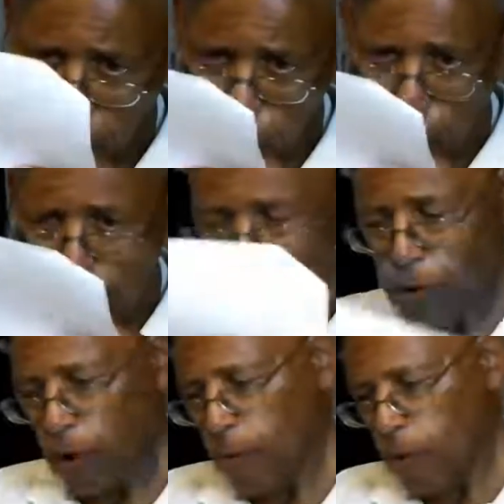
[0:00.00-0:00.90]
first
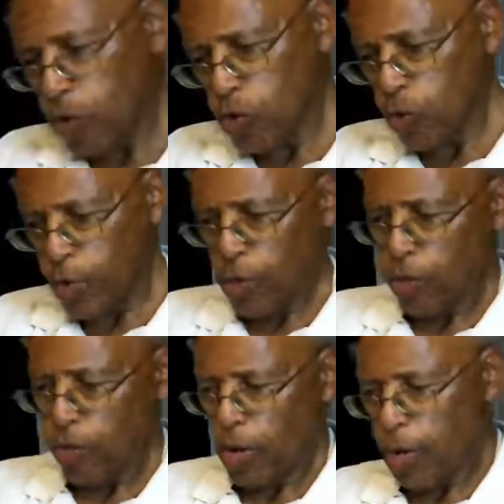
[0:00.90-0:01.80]
chapter, verse
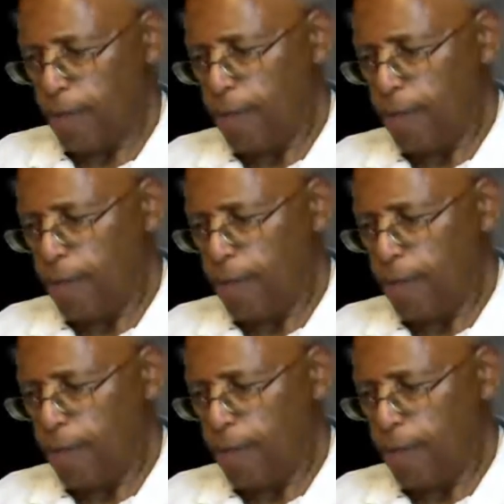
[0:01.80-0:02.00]
23.